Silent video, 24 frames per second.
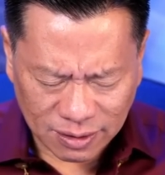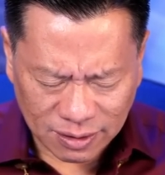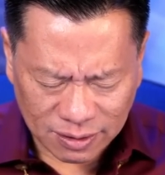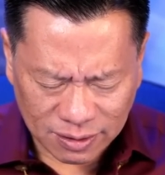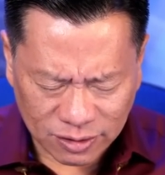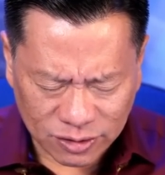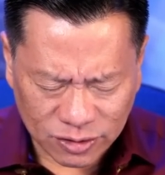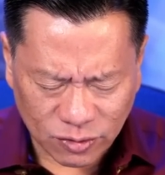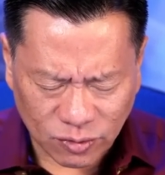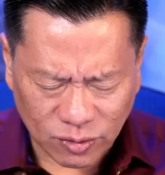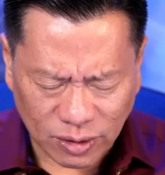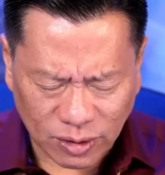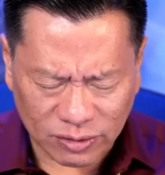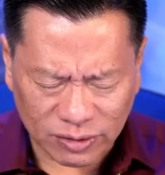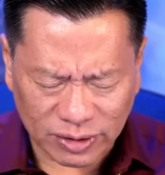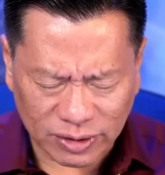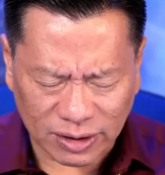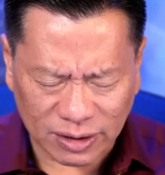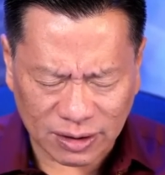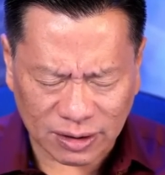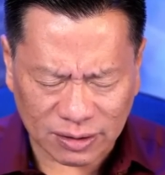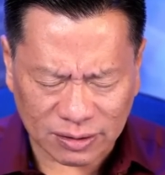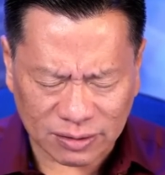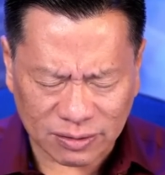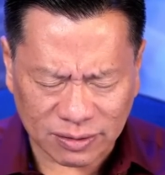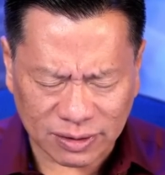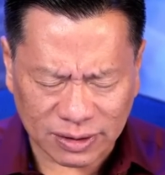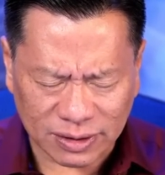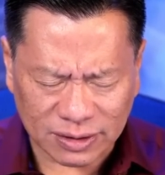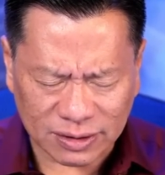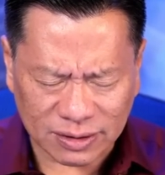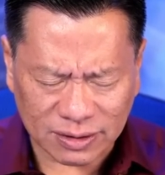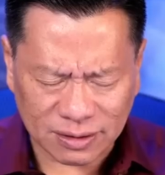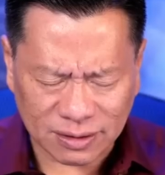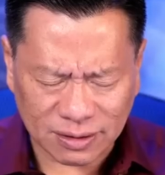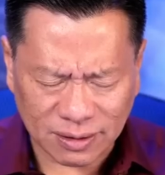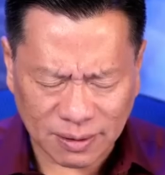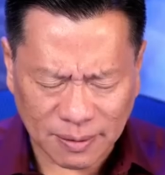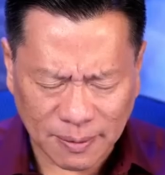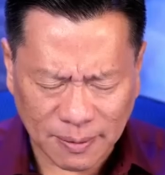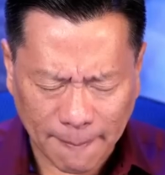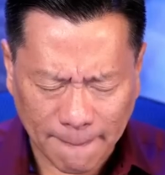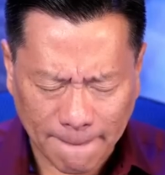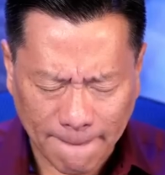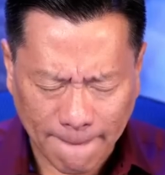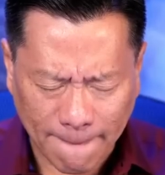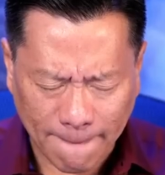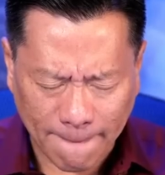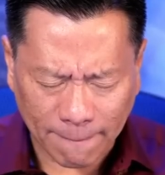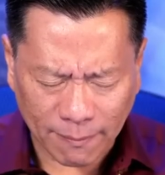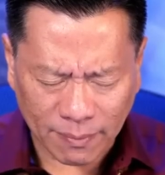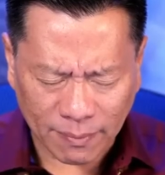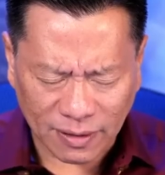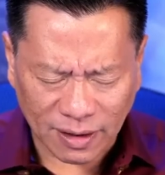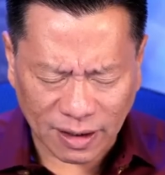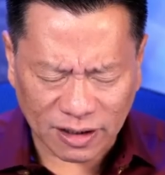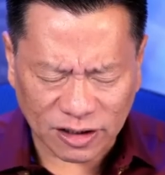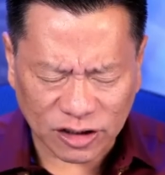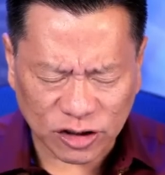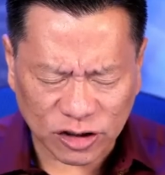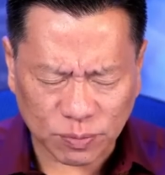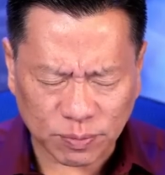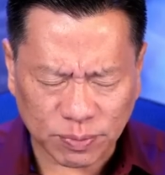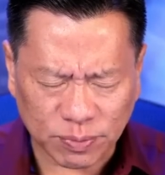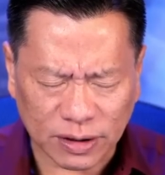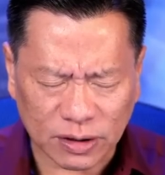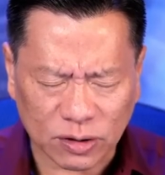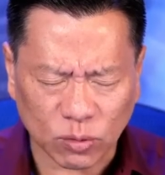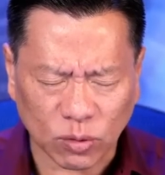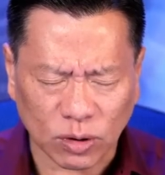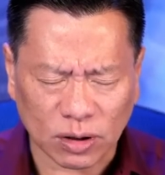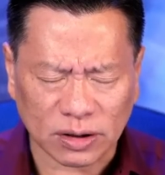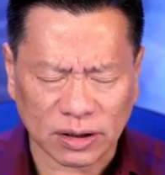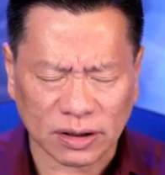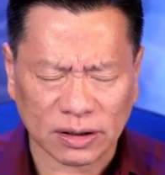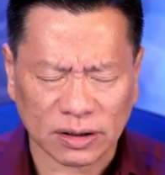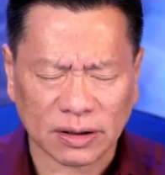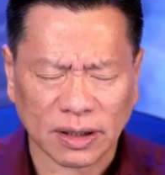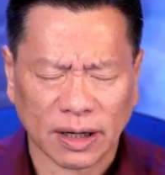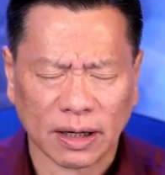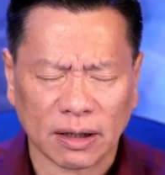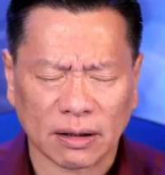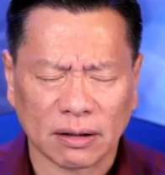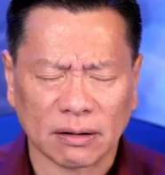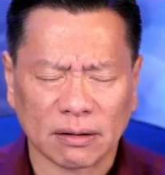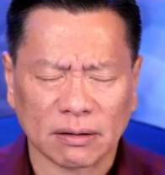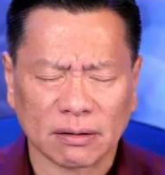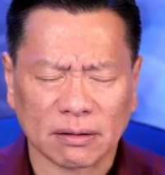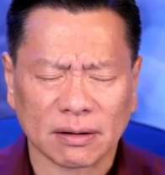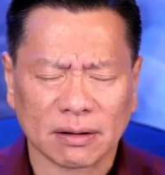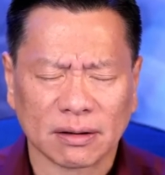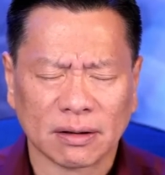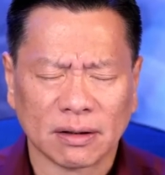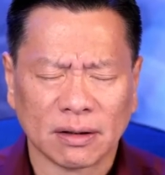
the surrounding countries. Let it spread throughout the entire earth.